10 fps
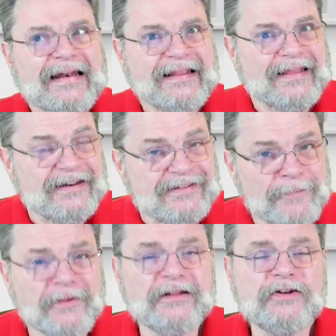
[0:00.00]
They
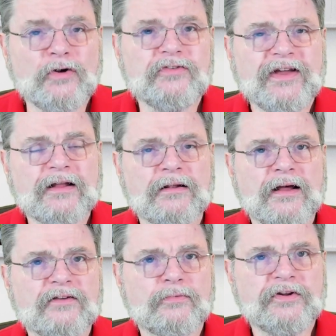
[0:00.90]
typically don't take a
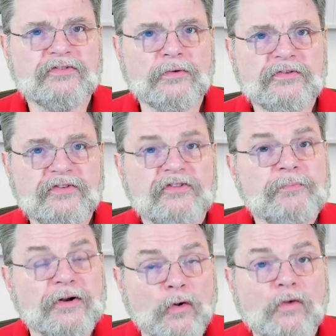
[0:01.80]
lot of resources,
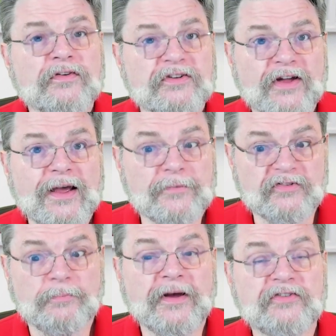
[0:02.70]
but over time,
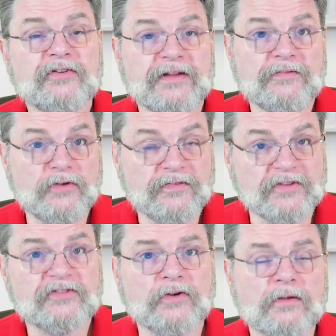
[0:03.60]
especially if you've
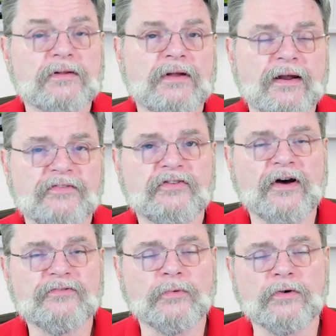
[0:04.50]
installed a lot of
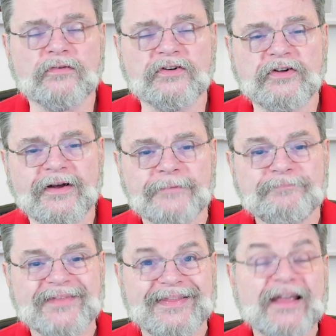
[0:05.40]
software over time,
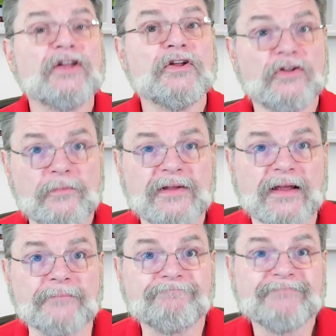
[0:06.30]
they can
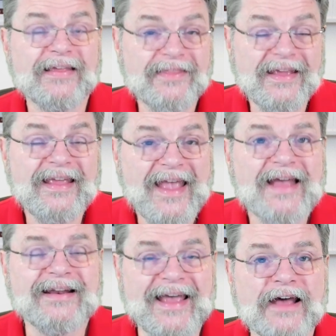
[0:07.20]
accumulate and they
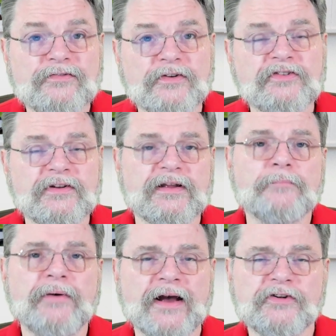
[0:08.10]
can adversely
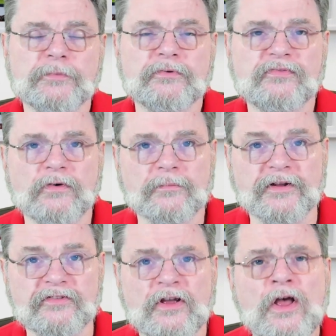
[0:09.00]
impact your
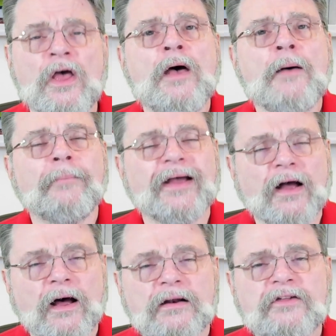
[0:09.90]
performance. By
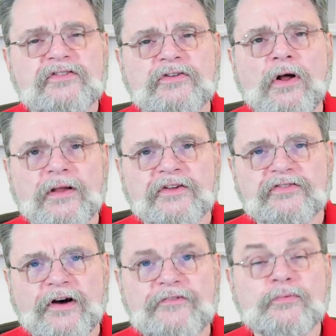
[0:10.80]
uninstalling
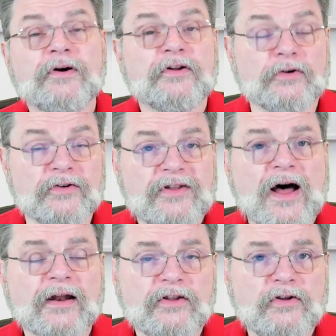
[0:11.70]
software you're
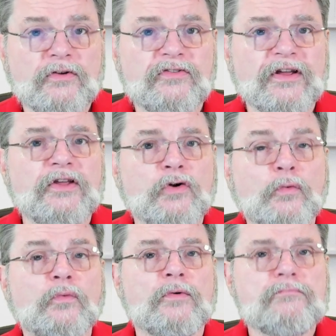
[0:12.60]
not using, you're
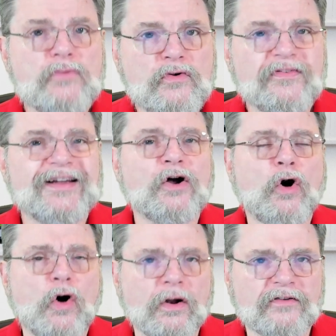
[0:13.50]
removing
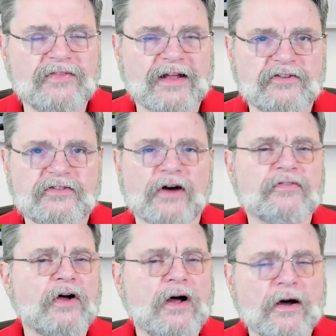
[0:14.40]
all of that
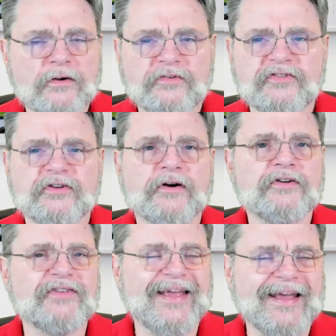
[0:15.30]
stuff. Auto
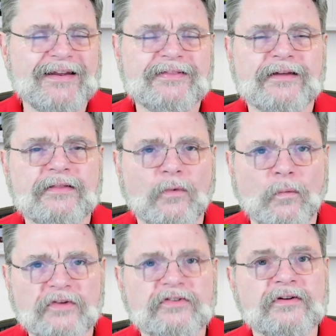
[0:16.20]
starts, anything that
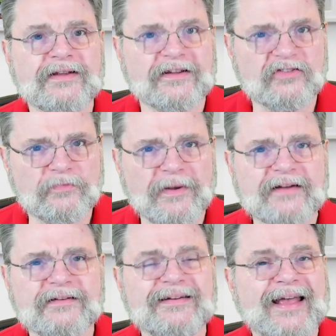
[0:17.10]
wasn't
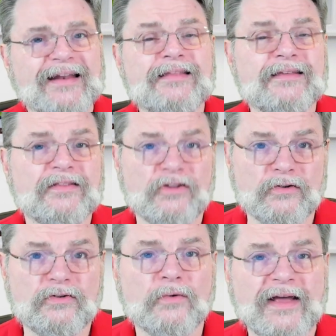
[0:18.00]
expected, anything that
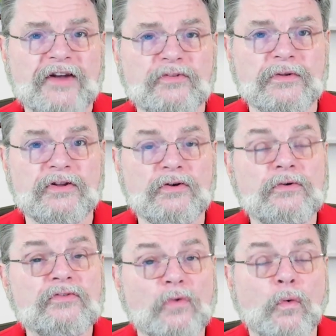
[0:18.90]
you don't actually
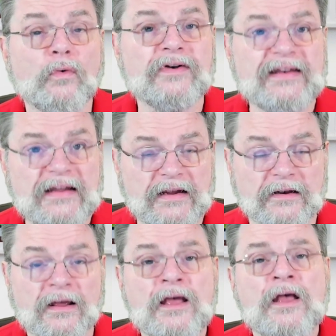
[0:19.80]
use or
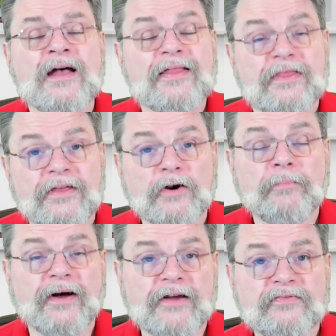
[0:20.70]
need,
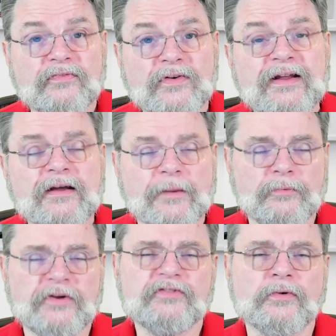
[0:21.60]
thereby freeing up
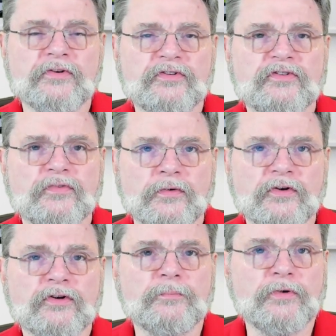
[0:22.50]
resources for
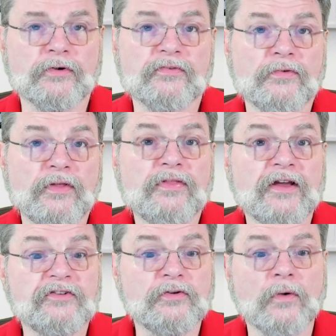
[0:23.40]
your computer for the
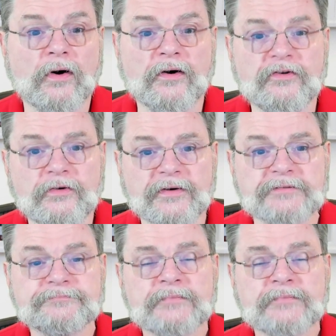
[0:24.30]
things you are doing.